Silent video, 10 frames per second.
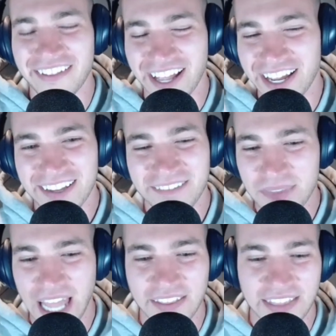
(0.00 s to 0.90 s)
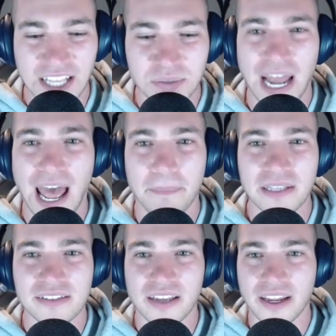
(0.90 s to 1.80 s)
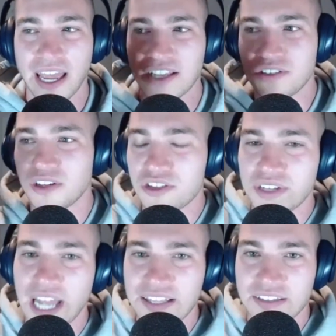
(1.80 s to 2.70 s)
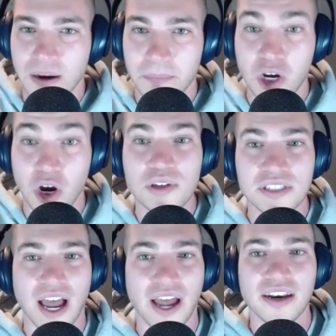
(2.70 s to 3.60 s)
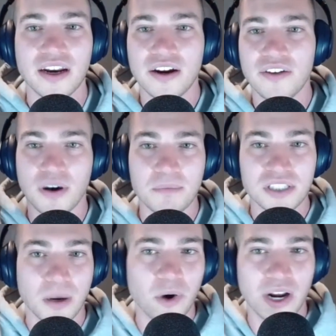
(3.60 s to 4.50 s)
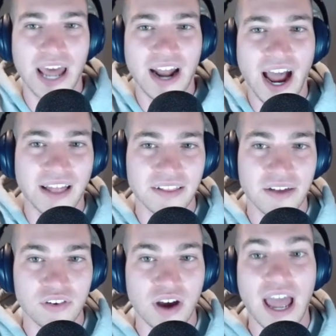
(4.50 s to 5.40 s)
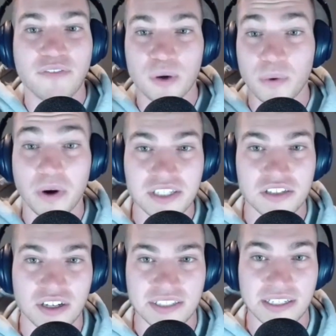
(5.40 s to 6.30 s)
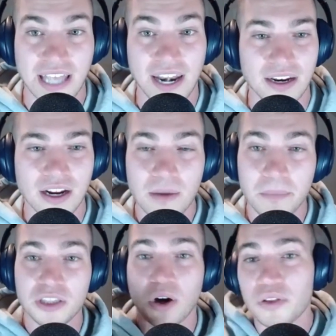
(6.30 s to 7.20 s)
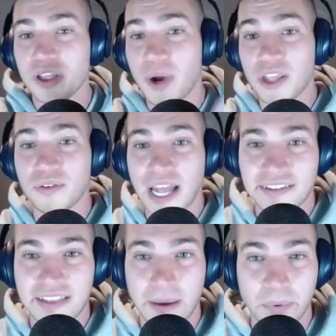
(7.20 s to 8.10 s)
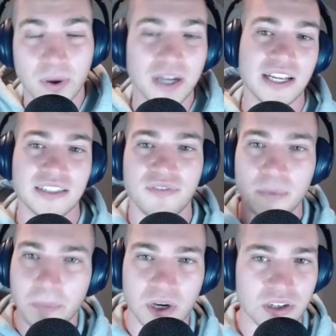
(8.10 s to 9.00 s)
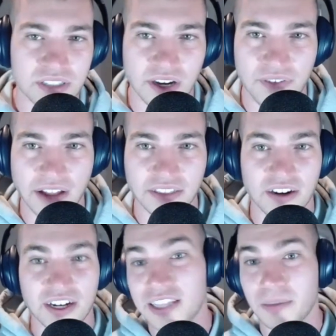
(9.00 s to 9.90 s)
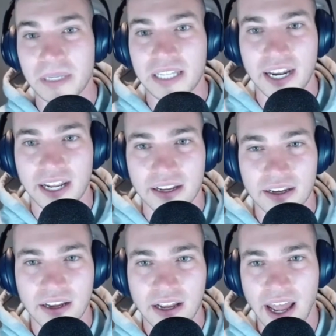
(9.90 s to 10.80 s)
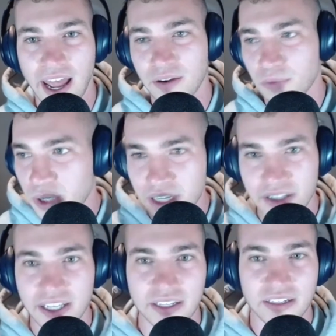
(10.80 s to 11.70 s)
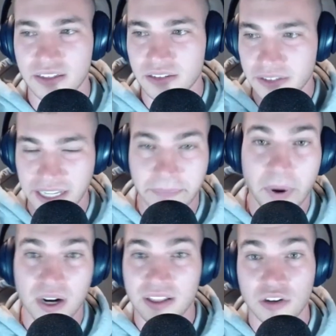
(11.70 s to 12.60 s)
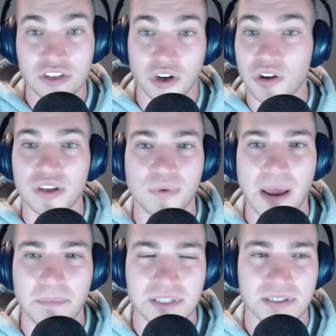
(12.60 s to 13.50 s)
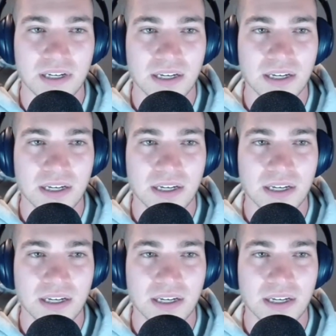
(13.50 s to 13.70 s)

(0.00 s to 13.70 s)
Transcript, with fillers: Like that, that's what happens. Like as soon as you get some cosign from someone at a high level, everyone starts to get it. But the only way you get to that point is if you put yourself out there in the beginning and really yeah. like put in those early reps.